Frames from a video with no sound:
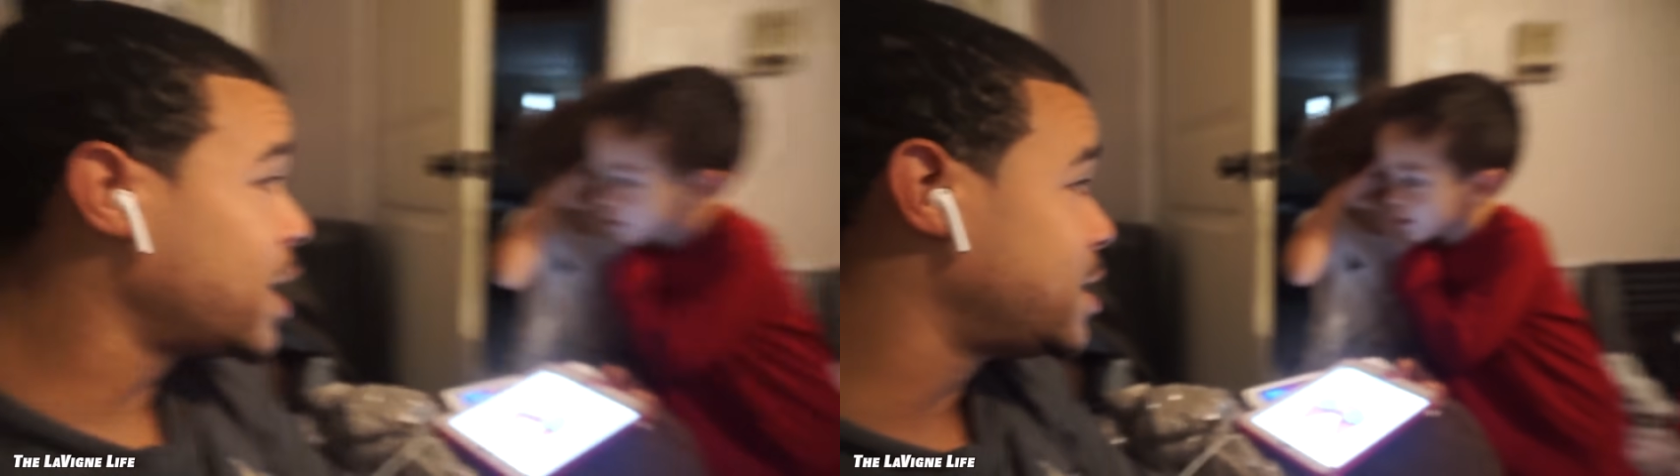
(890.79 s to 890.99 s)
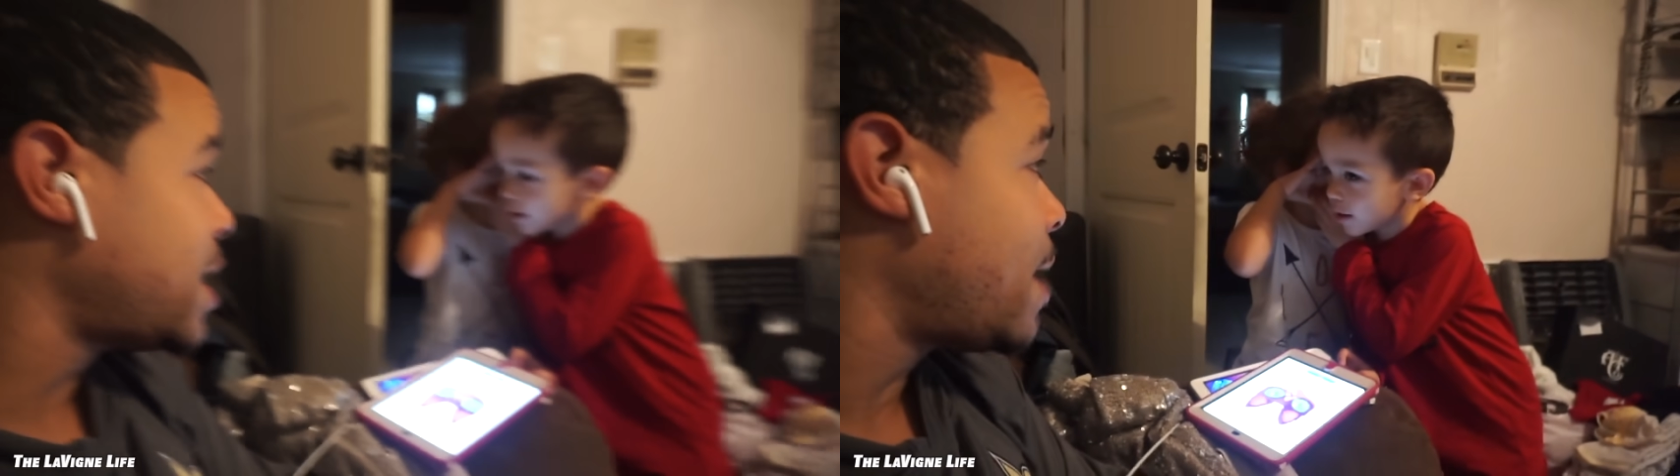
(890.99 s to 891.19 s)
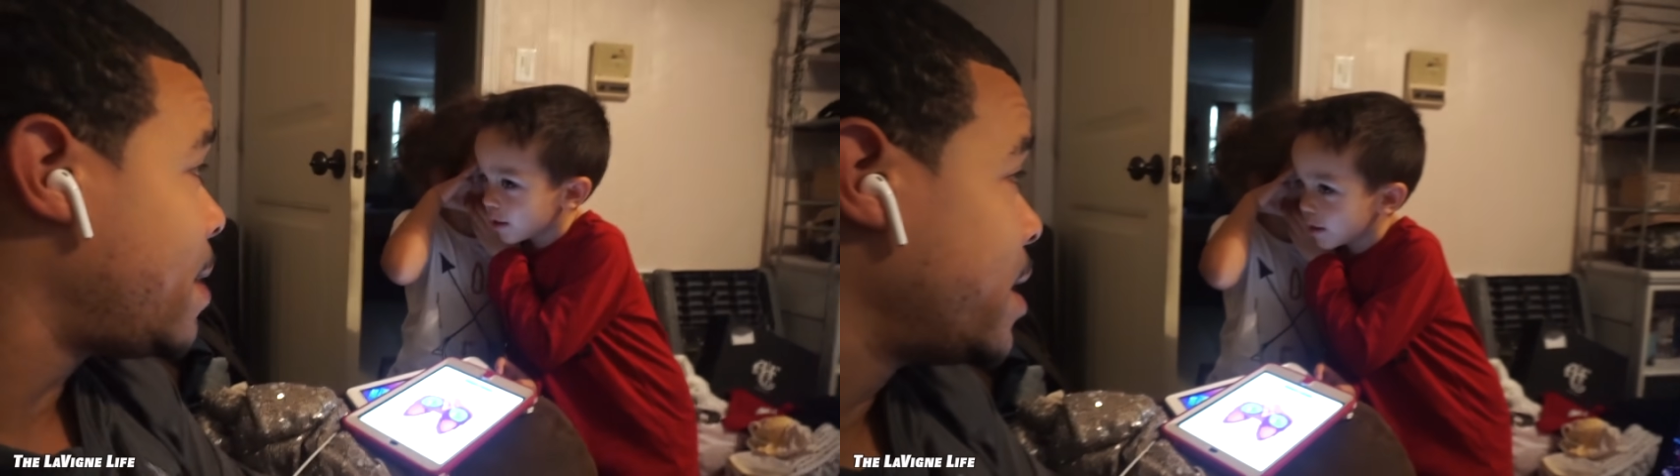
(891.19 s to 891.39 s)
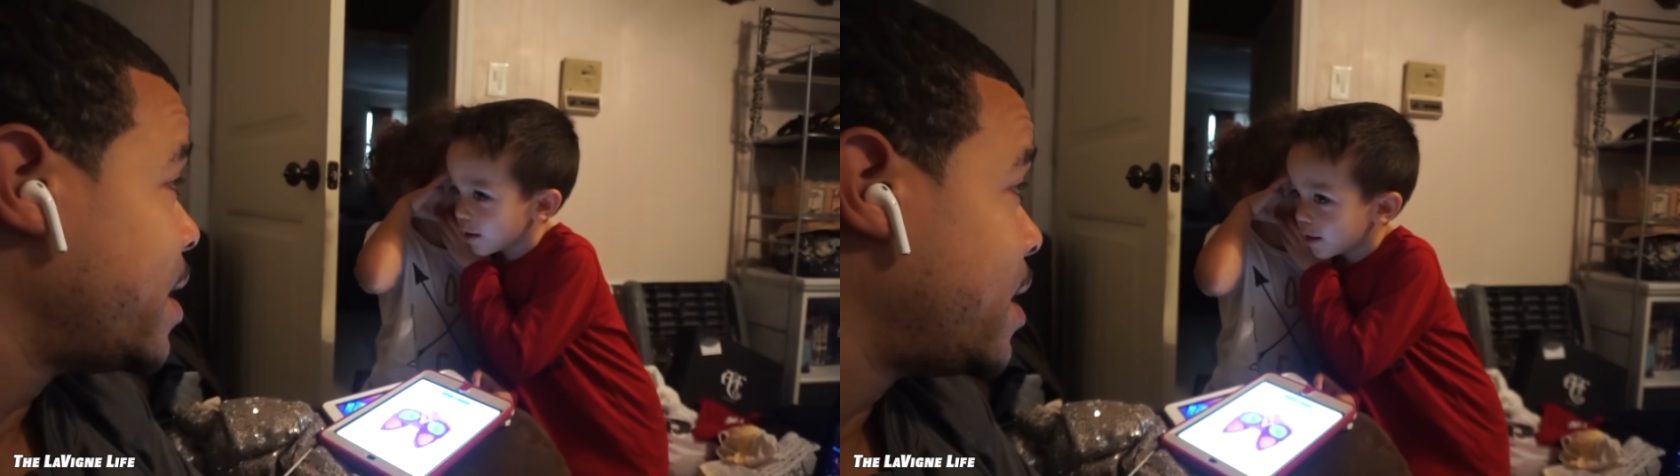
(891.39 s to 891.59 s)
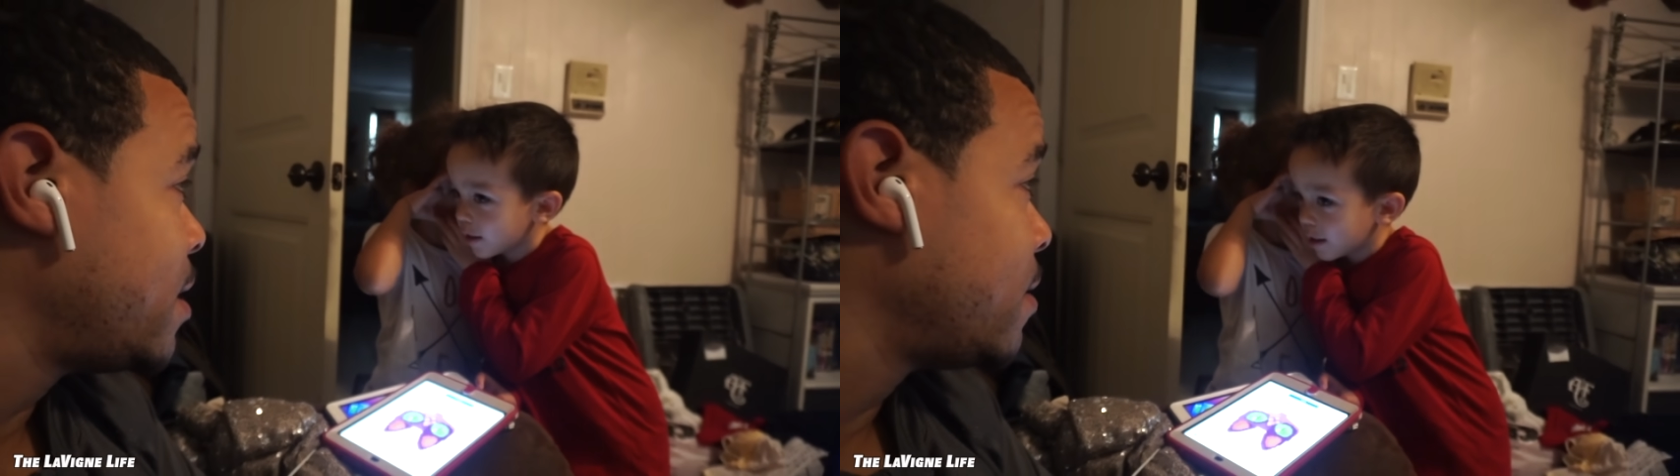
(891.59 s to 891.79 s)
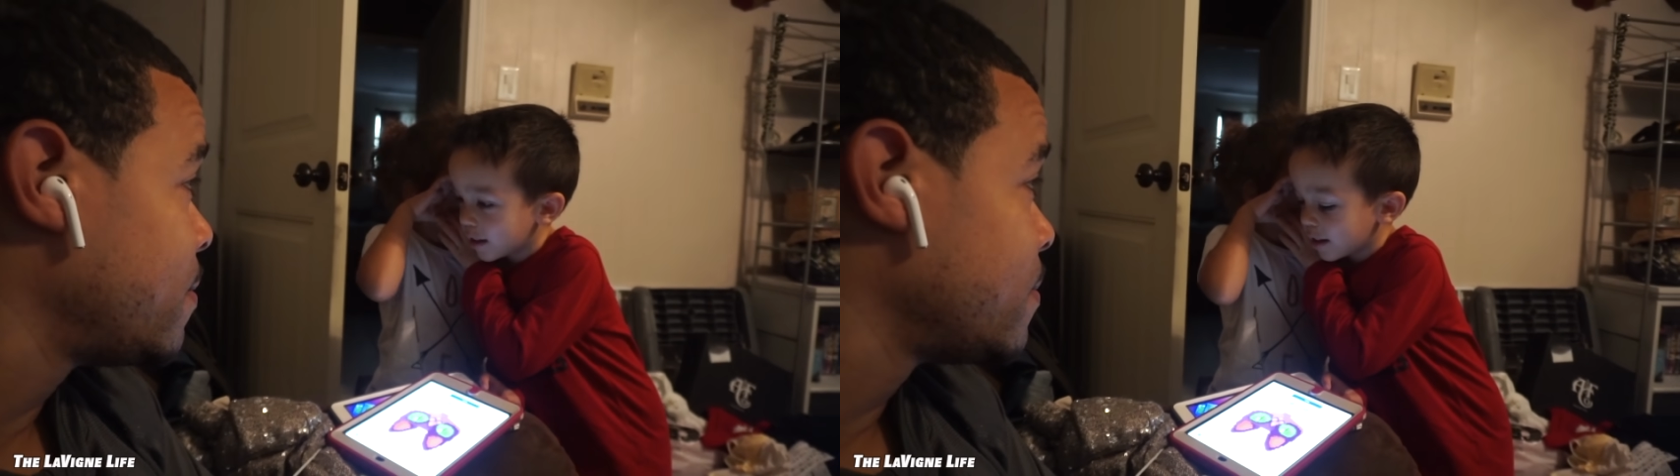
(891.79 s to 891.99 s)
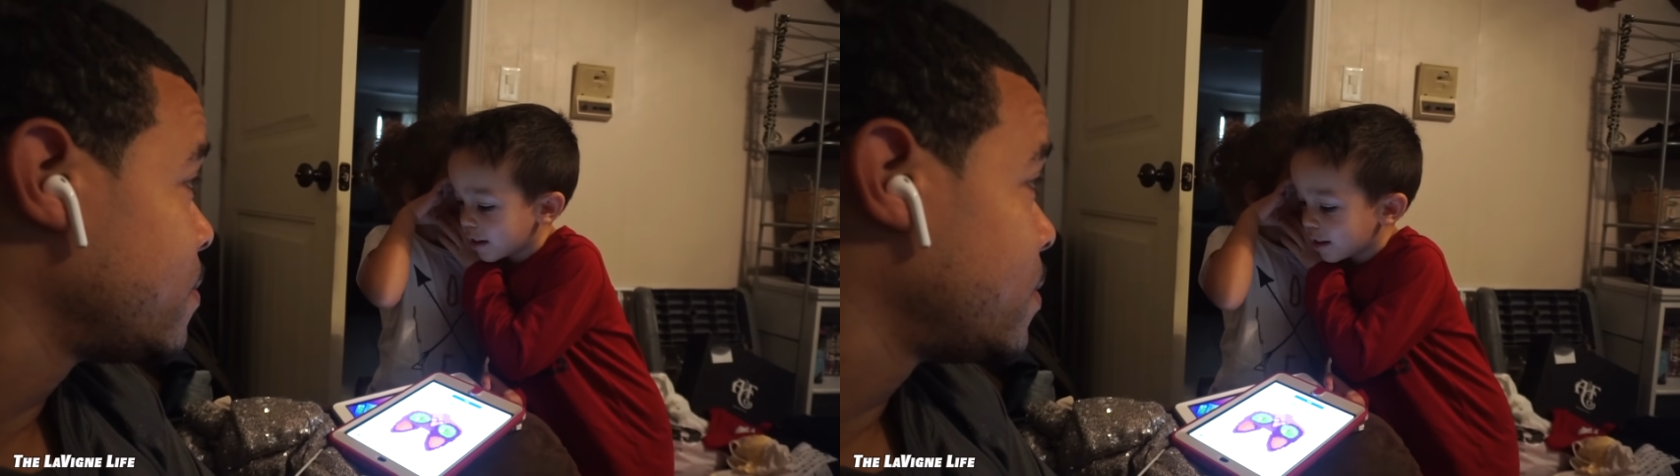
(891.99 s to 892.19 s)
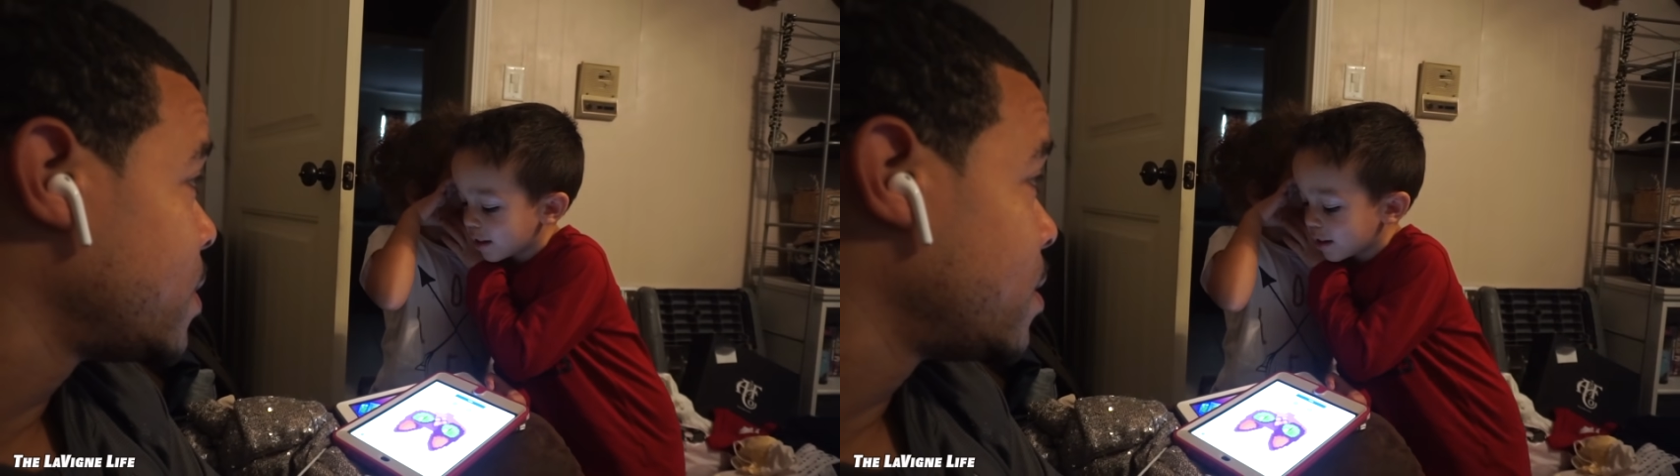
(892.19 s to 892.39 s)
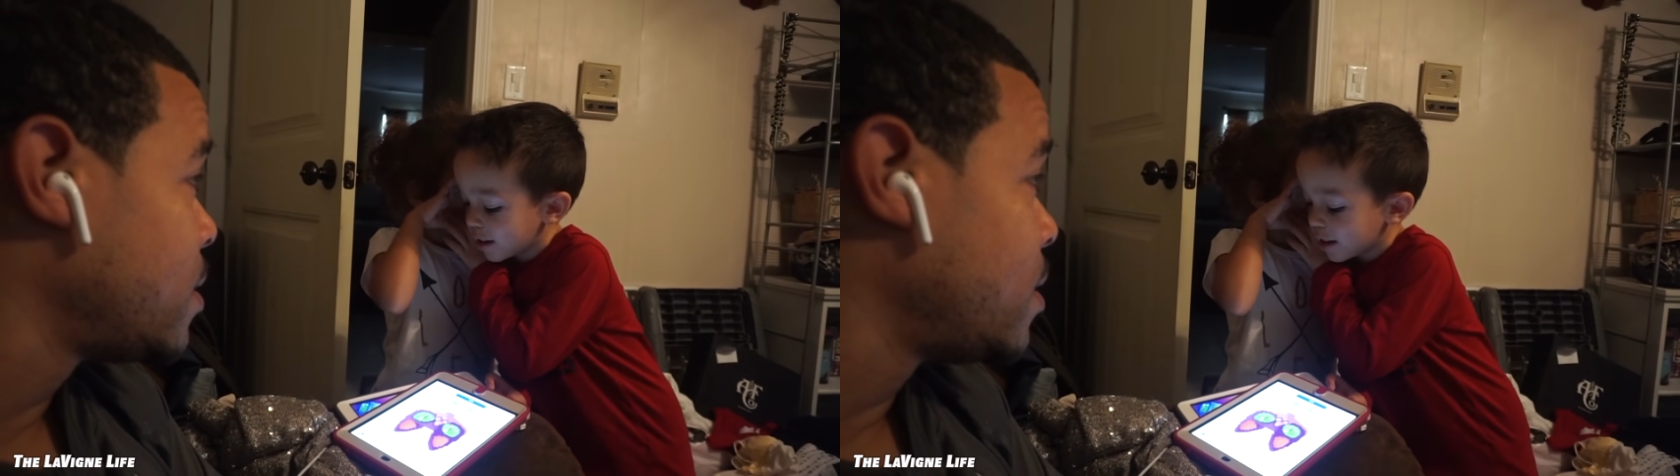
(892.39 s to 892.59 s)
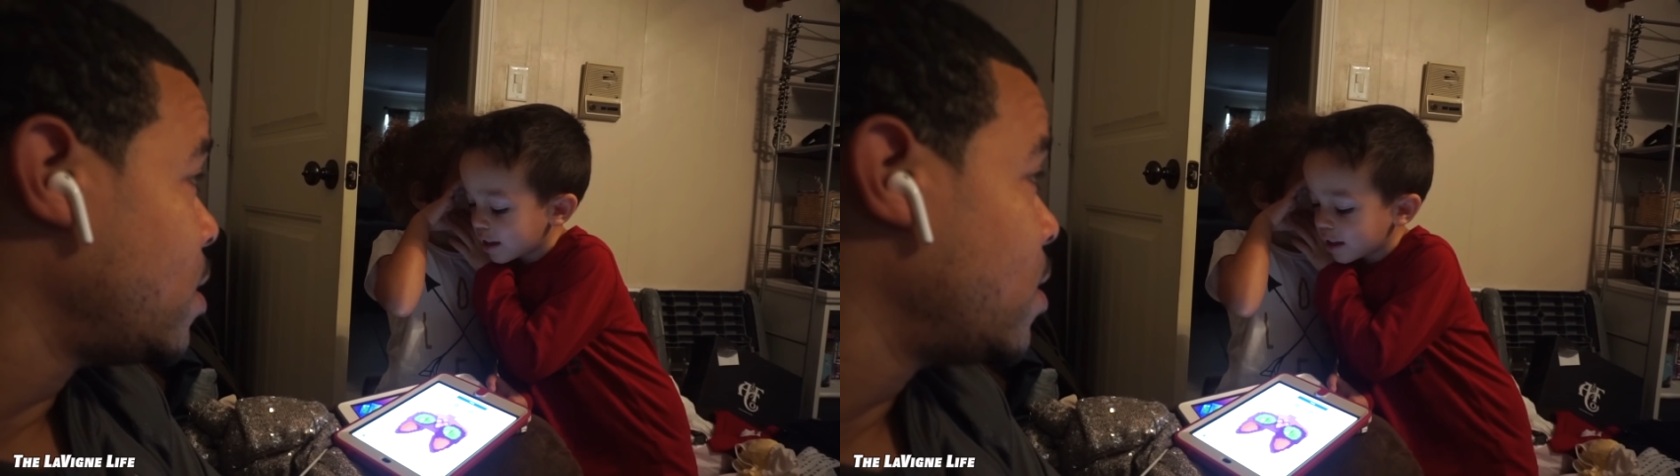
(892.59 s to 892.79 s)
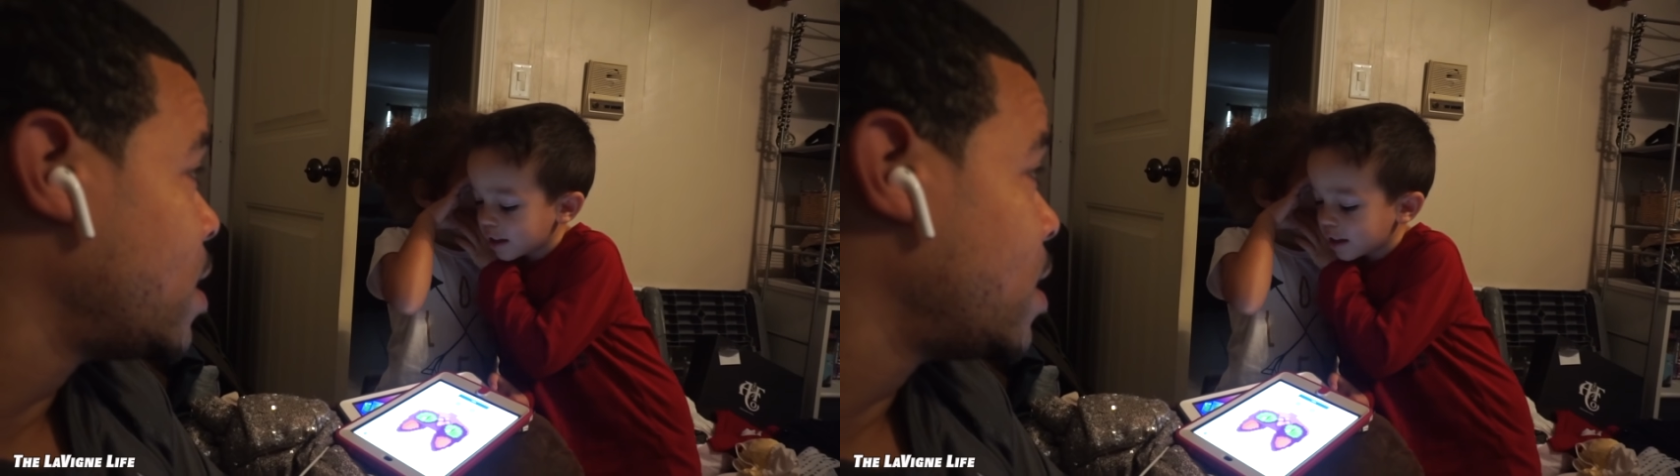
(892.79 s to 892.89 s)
get a job out here, huh? Y'all